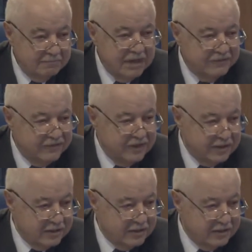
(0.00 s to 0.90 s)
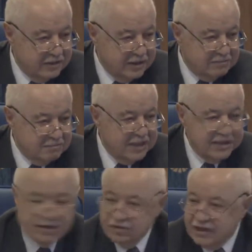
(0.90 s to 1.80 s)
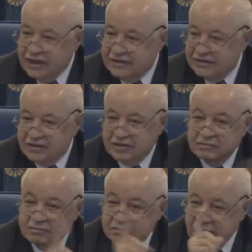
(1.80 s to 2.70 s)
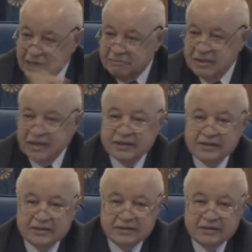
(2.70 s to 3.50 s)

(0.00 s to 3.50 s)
my fear that many organizations, namely